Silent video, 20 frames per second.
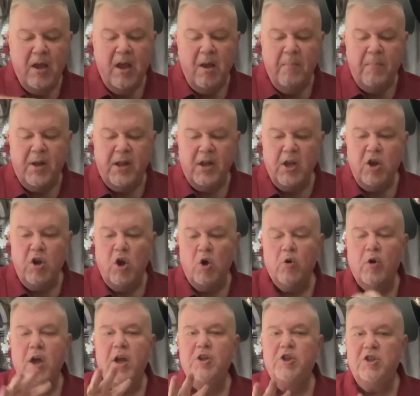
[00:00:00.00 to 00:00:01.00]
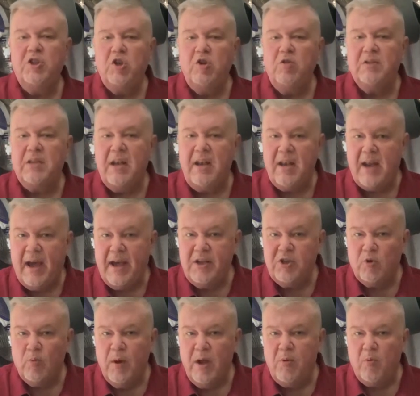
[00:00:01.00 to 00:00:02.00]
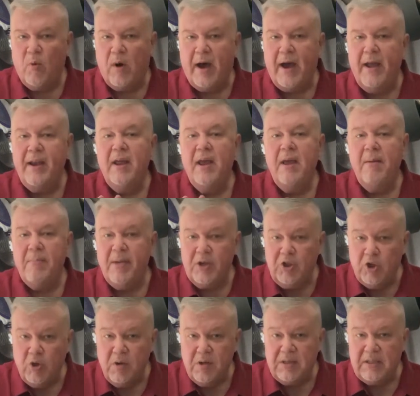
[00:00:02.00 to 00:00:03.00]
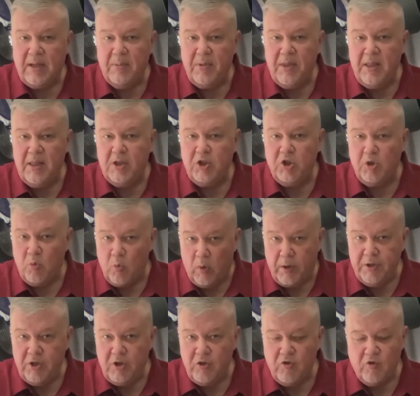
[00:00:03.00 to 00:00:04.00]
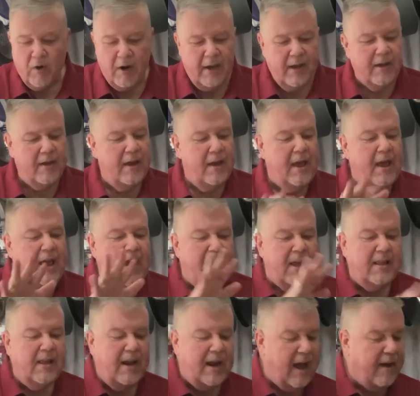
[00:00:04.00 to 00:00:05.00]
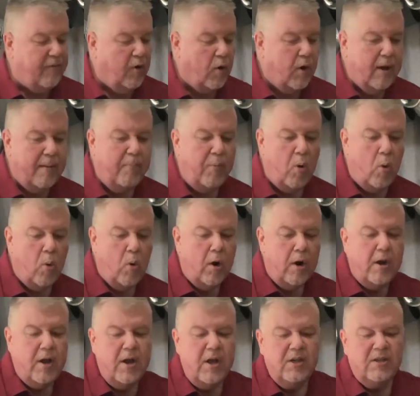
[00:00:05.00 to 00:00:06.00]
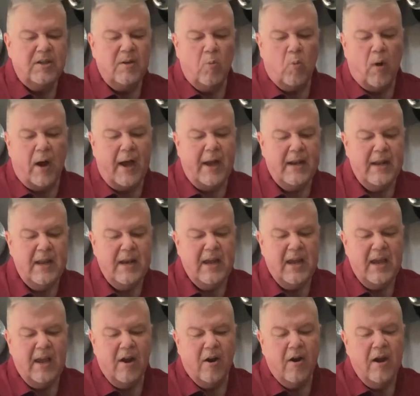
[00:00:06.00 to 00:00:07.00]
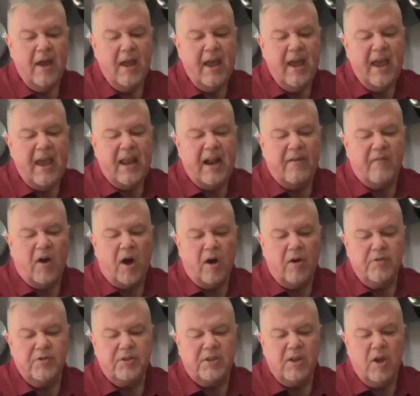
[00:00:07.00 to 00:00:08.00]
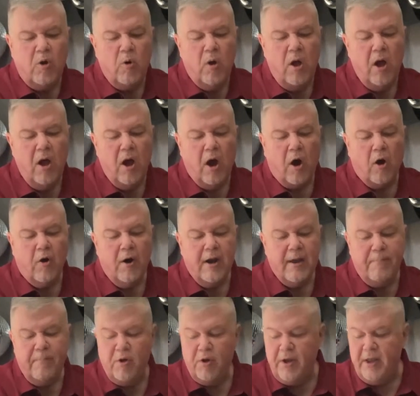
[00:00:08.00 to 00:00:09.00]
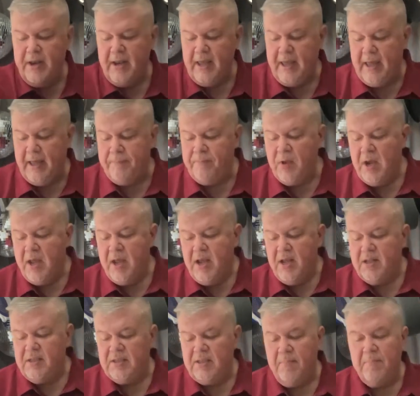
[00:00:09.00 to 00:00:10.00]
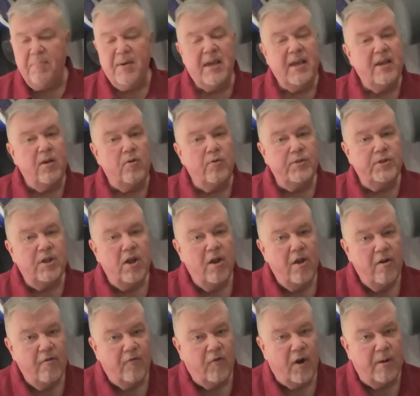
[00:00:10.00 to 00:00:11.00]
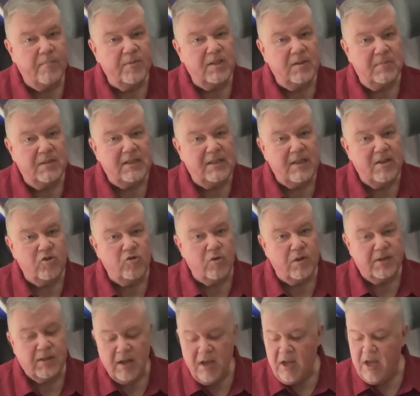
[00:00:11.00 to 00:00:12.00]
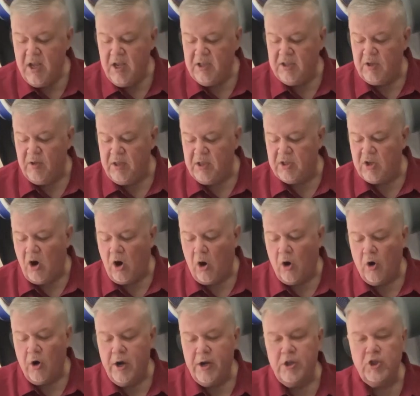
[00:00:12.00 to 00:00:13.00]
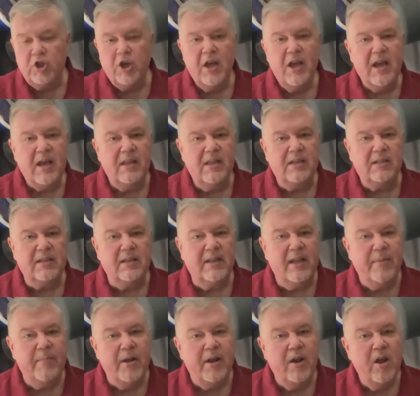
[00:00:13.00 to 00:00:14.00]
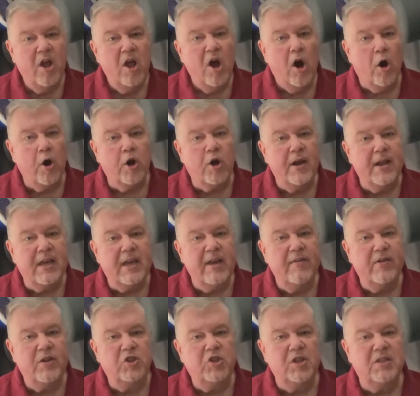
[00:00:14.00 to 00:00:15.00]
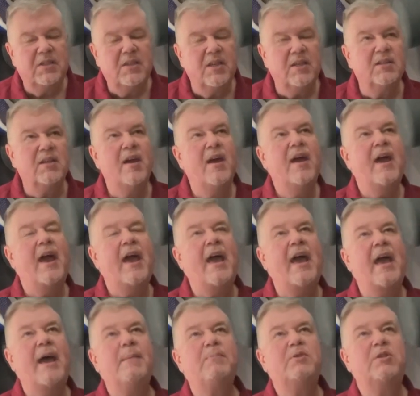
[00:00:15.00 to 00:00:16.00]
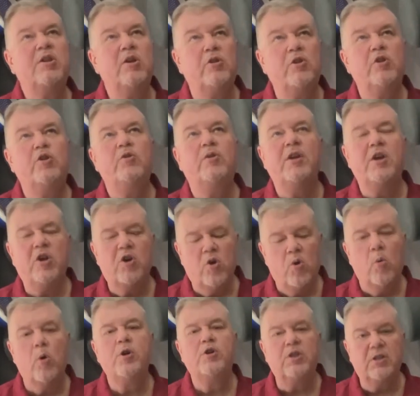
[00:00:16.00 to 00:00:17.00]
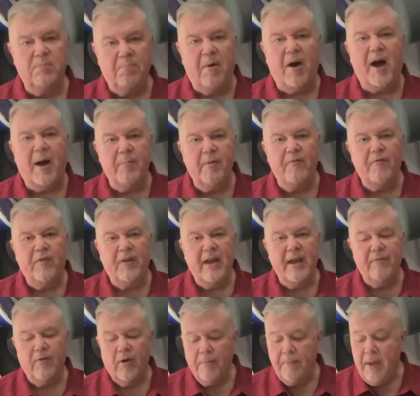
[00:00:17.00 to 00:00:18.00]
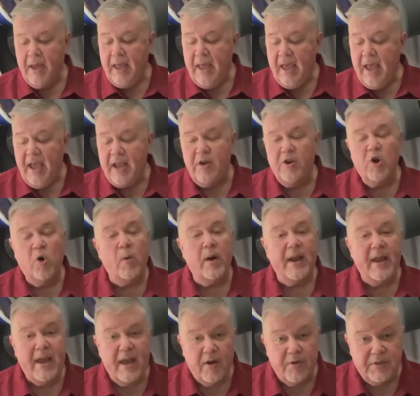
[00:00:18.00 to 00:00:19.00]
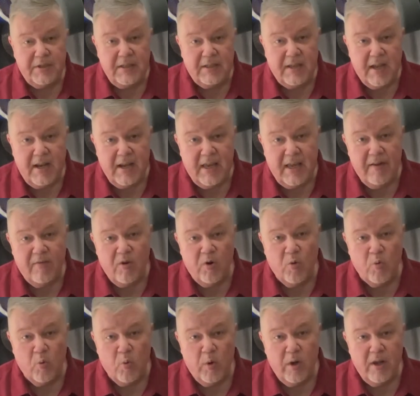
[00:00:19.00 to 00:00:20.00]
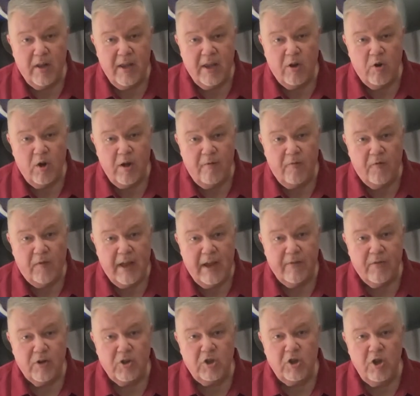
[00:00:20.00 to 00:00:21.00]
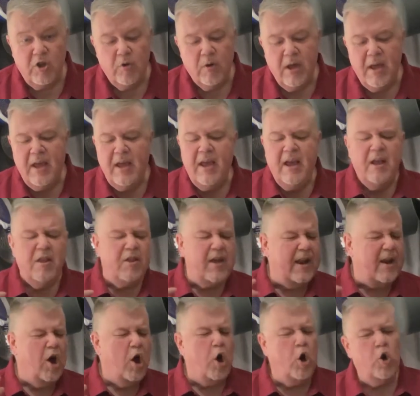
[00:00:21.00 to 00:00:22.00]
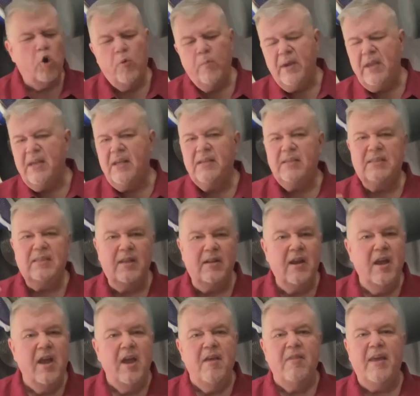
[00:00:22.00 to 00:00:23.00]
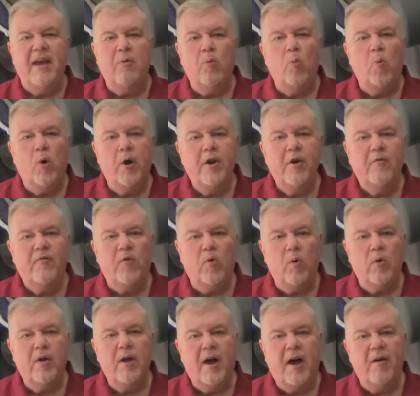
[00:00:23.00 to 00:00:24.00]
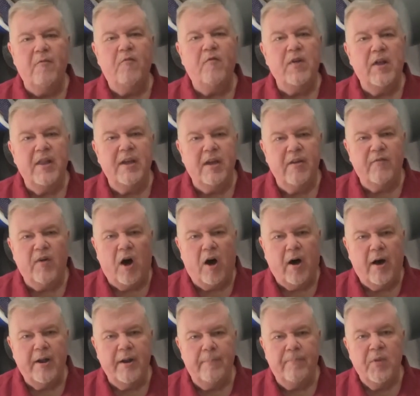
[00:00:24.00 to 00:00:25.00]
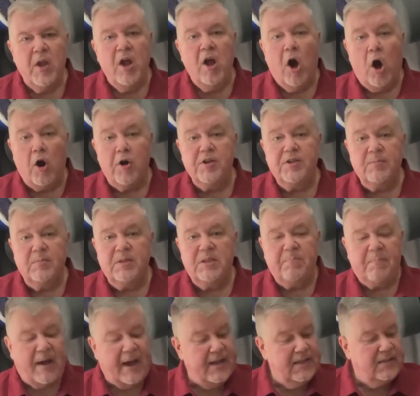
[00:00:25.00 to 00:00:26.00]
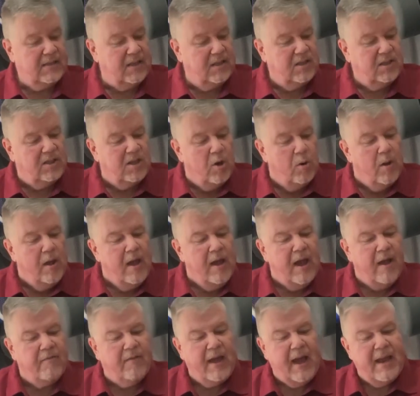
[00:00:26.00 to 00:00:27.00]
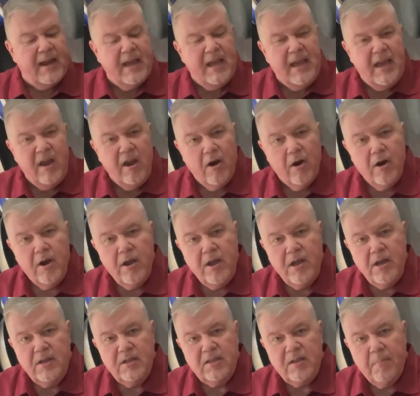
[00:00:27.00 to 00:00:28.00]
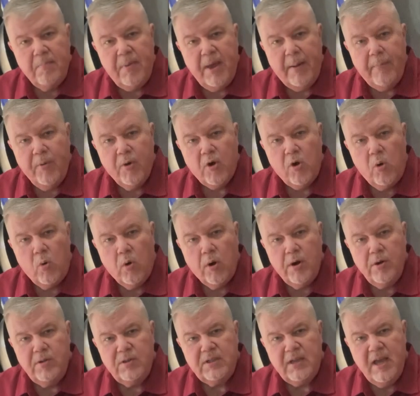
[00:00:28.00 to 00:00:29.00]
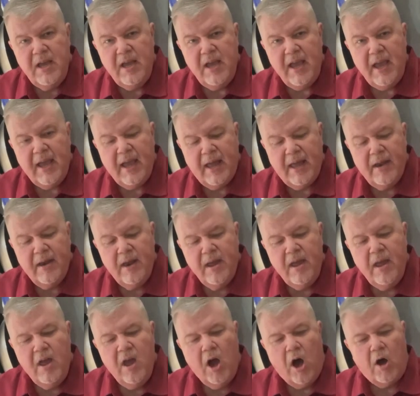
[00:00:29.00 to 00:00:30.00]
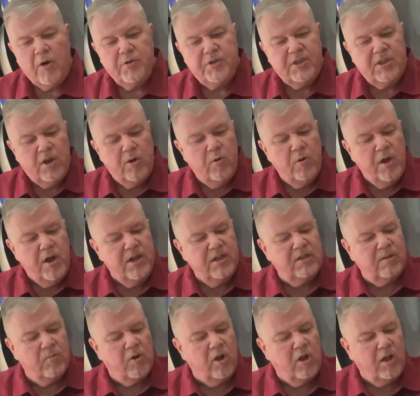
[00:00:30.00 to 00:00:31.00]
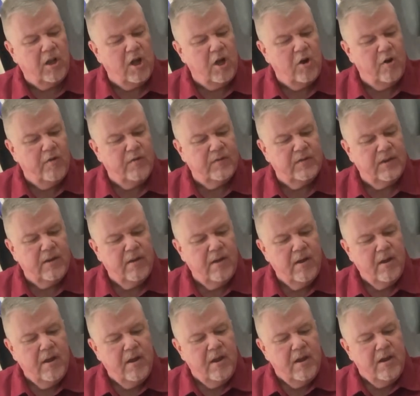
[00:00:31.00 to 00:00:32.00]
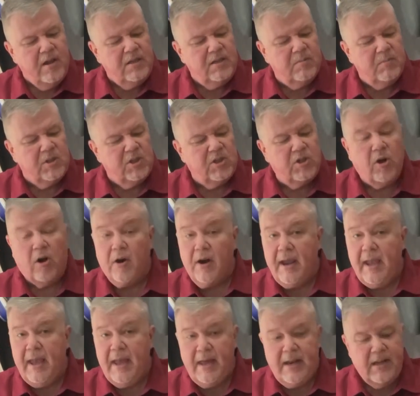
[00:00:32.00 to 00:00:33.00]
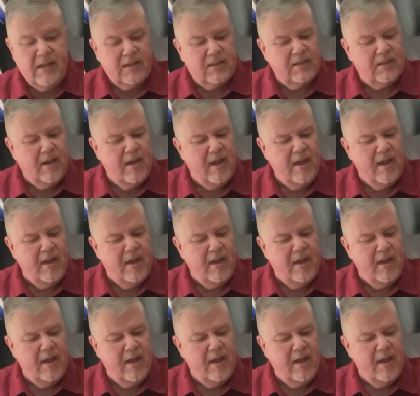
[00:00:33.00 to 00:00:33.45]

But you know, just use a nice red wine. Make sure it's something that you'd want to drink. And then I've already poured some wine in here, and I've also already put in some peels from some citrus. So this orange and this lemon are going to give it just this absolutely gorgeous pop of flavor. You know what else is going to give it a really good flavor too? That hominess and that wonderful feeling of autumn are some spices. So I've got here some peppercorns and also some cloves, some star anise.